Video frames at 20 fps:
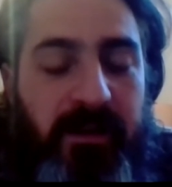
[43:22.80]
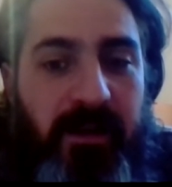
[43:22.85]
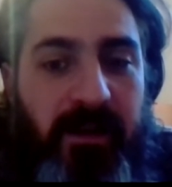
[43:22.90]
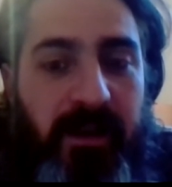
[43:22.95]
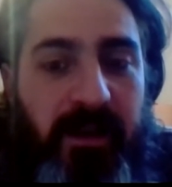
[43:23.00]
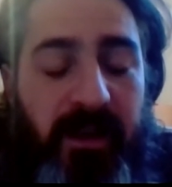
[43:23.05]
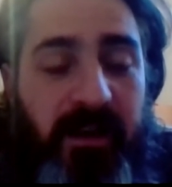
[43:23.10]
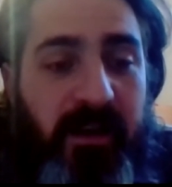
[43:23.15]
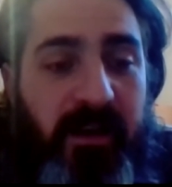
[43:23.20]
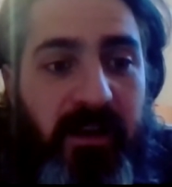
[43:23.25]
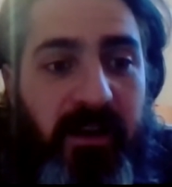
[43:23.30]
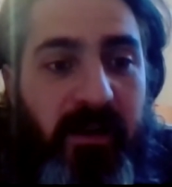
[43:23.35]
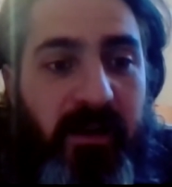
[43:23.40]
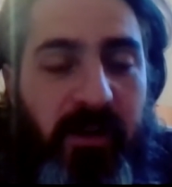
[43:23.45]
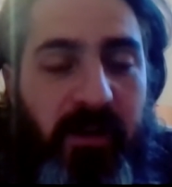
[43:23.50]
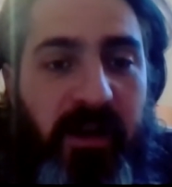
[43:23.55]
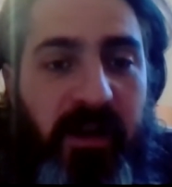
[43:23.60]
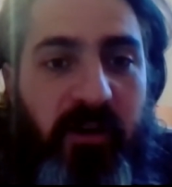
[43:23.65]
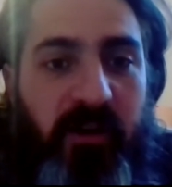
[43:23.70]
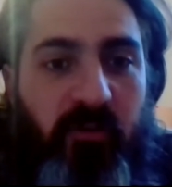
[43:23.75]
and it
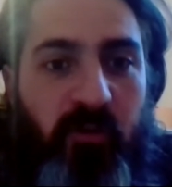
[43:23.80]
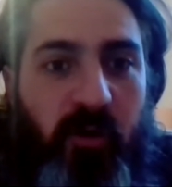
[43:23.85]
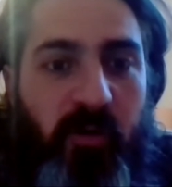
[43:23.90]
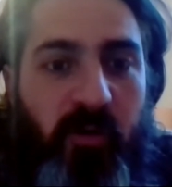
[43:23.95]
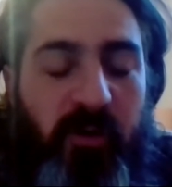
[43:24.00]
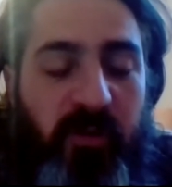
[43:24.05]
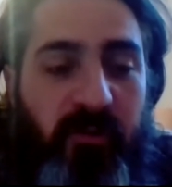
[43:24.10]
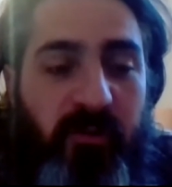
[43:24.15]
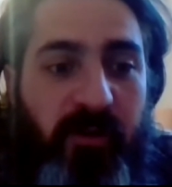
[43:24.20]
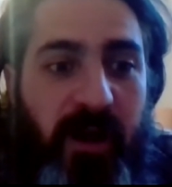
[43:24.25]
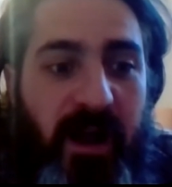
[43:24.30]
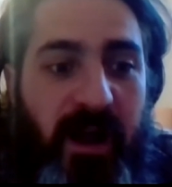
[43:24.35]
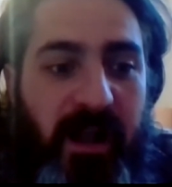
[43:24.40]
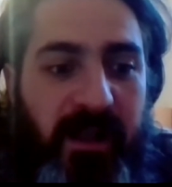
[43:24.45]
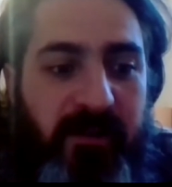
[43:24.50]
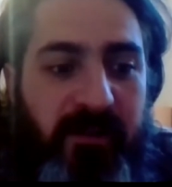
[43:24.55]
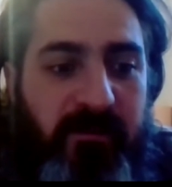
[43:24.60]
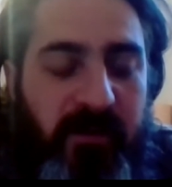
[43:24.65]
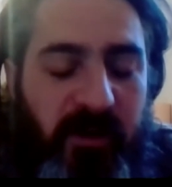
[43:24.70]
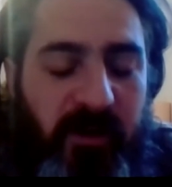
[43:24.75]
might grow or
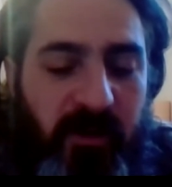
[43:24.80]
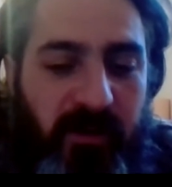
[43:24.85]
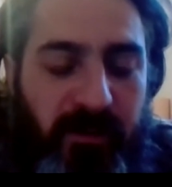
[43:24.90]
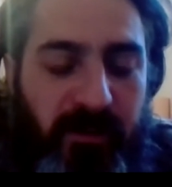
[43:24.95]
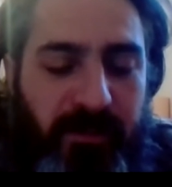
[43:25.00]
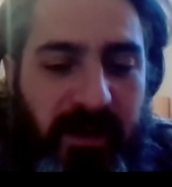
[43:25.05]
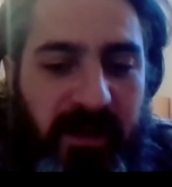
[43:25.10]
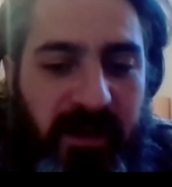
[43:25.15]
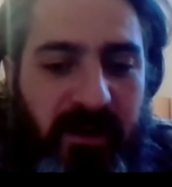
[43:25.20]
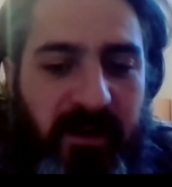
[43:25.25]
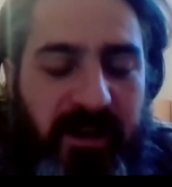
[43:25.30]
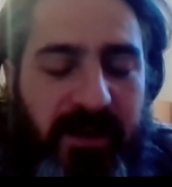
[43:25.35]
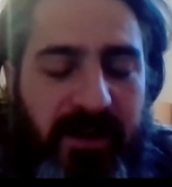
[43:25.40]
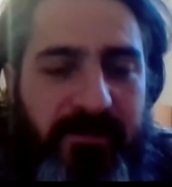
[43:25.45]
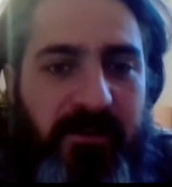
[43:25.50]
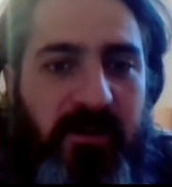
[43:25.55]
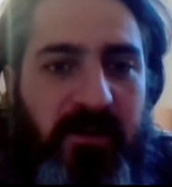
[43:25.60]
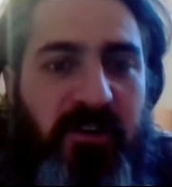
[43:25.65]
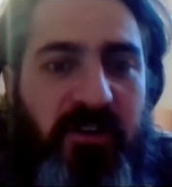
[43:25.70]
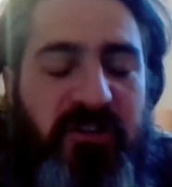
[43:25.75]
thrive. It might not have the
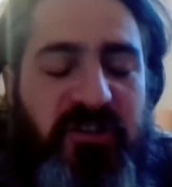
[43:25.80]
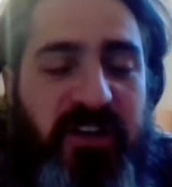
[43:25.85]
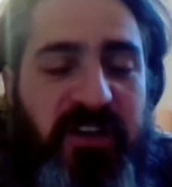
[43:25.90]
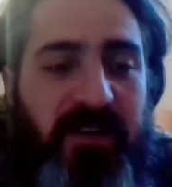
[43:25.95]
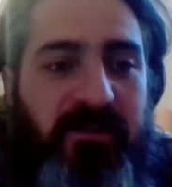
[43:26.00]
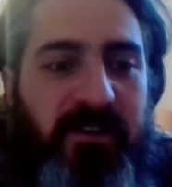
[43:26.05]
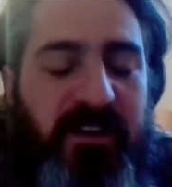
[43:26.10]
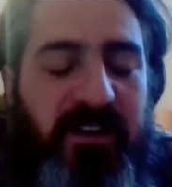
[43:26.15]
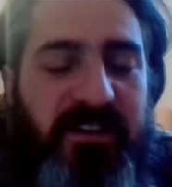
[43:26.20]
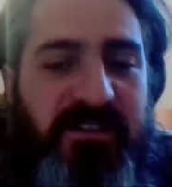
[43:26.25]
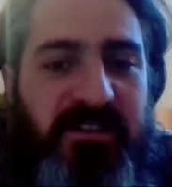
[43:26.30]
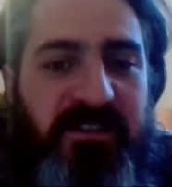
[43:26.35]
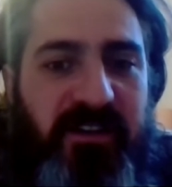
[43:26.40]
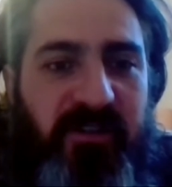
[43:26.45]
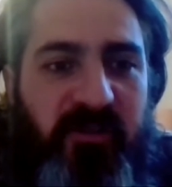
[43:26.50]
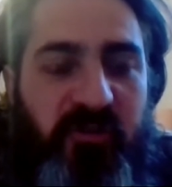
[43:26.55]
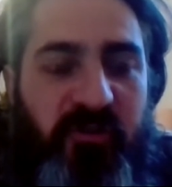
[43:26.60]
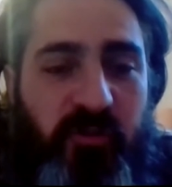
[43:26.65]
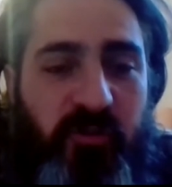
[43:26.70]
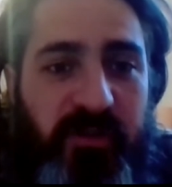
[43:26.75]
longevity as another
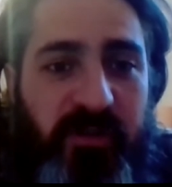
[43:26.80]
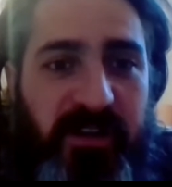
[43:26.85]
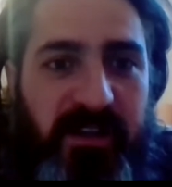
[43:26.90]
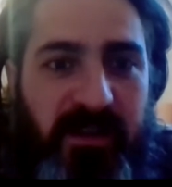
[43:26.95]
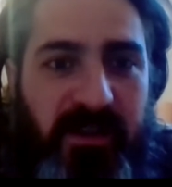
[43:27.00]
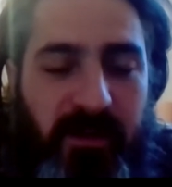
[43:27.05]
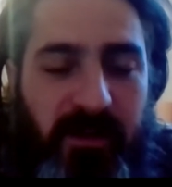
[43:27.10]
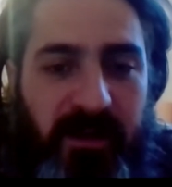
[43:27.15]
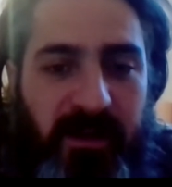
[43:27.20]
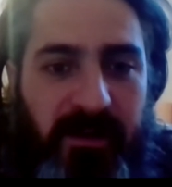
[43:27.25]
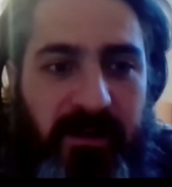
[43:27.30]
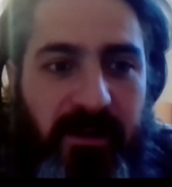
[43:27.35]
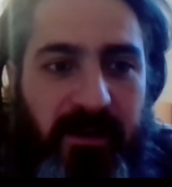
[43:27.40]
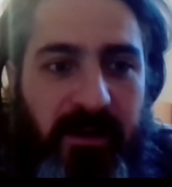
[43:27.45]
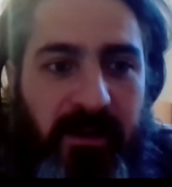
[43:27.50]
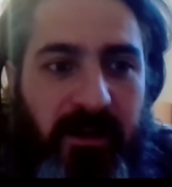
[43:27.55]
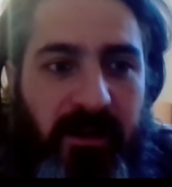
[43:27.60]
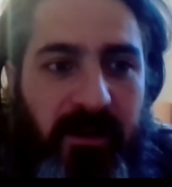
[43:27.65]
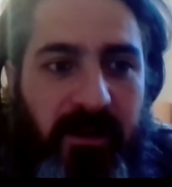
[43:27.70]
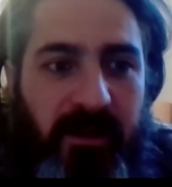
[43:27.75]
tree, but
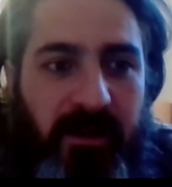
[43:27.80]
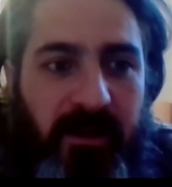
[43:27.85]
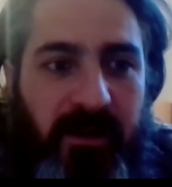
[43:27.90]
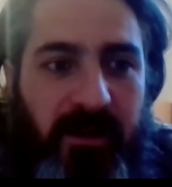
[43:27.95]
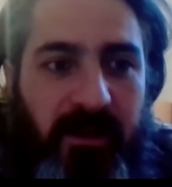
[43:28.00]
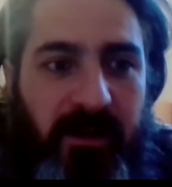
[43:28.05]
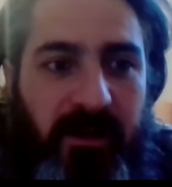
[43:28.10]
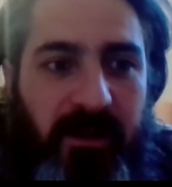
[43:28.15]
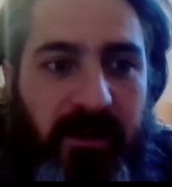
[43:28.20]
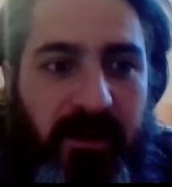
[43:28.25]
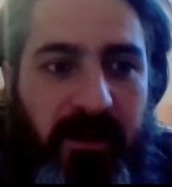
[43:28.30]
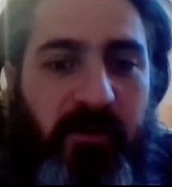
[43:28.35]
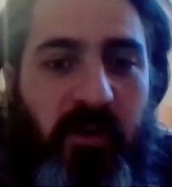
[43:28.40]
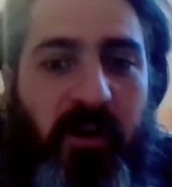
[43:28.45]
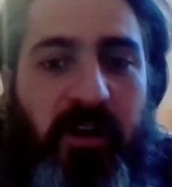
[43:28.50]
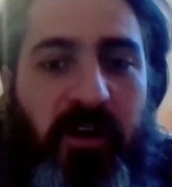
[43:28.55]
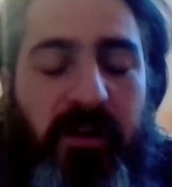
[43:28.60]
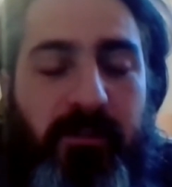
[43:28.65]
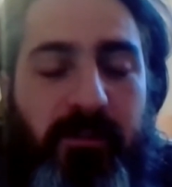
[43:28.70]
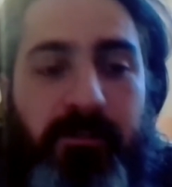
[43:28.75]
if you're
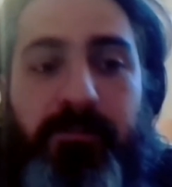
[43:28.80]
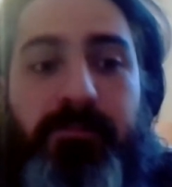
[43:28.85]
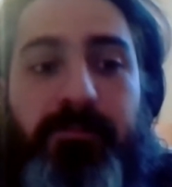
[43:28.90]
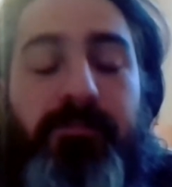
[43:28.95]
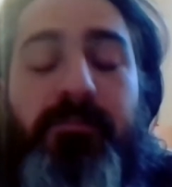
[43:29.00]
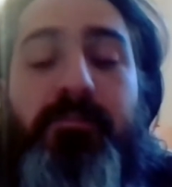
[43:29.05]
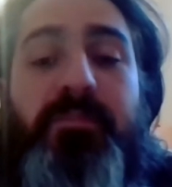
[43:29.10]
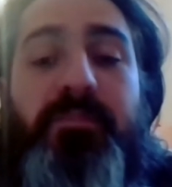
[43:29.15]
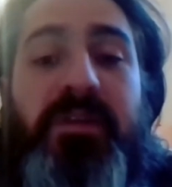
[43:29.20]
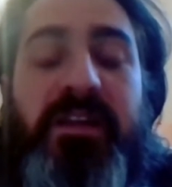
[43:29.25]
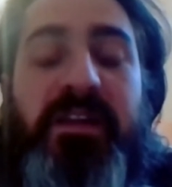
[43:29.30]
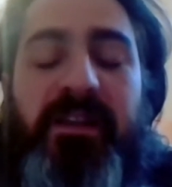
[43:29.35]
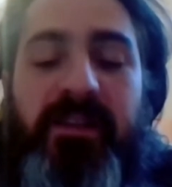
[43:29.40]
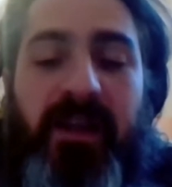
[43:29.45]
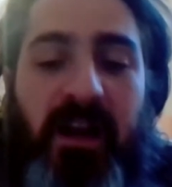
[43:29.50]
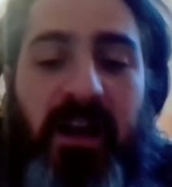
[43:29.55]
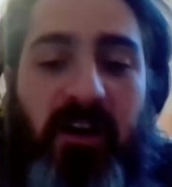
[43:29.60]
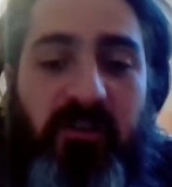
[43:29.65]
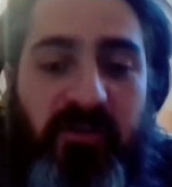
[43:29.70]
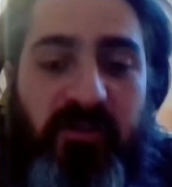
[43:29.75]
going to be in the
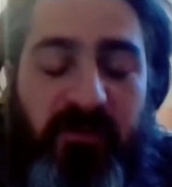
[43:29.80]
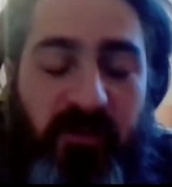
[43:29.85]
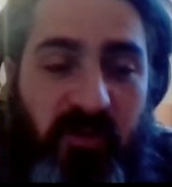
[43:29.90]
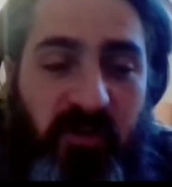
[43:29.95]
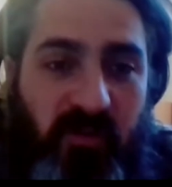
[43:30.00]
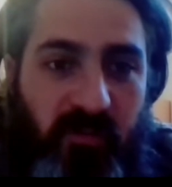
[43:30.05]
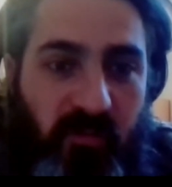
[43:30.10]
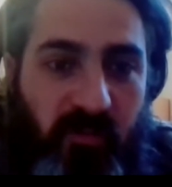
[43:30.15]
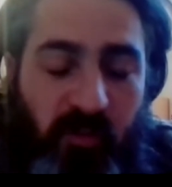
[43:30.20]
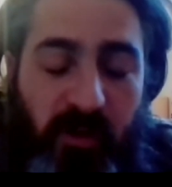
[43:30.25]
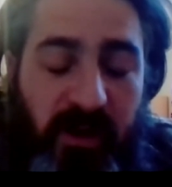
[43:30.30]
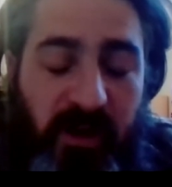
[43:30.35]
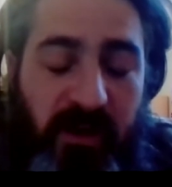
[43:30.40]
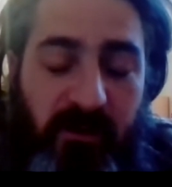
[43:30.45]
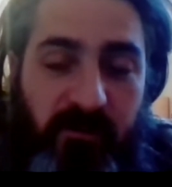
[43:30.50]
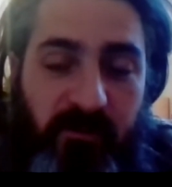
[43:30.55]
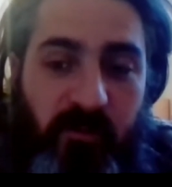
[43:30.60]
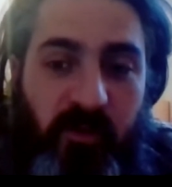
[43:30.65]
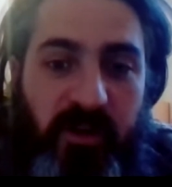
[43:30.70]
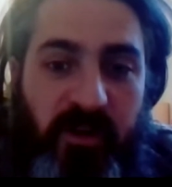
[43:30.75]
house for 20 or
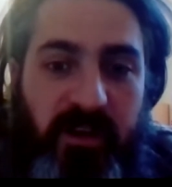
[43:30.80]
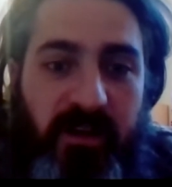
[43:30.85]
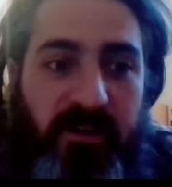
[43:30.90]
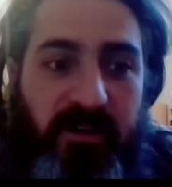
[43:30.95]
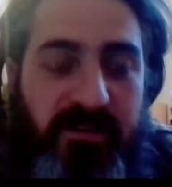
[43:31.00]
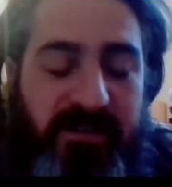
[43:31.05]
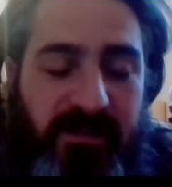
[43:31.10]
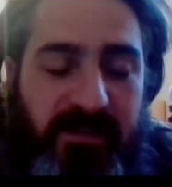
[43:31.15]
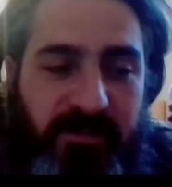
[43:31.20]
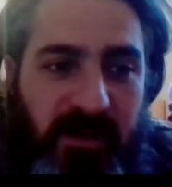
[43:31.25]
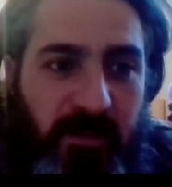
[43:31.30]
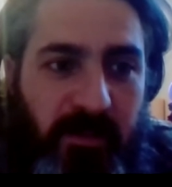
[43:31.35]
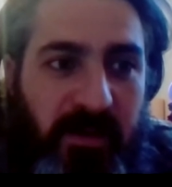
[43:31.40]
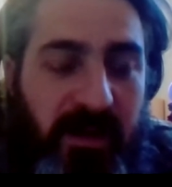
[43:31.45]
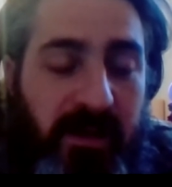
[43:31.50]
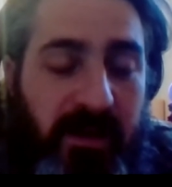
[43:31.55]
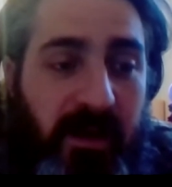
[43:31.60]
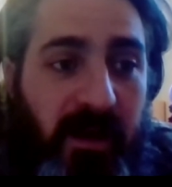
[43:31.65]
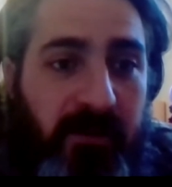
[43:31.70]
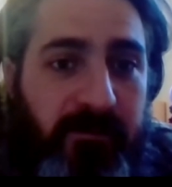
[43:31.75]
40 years, that might be
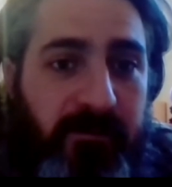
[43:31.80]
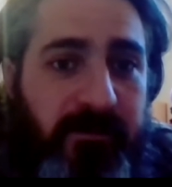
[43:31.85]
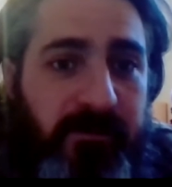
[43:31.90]
enough.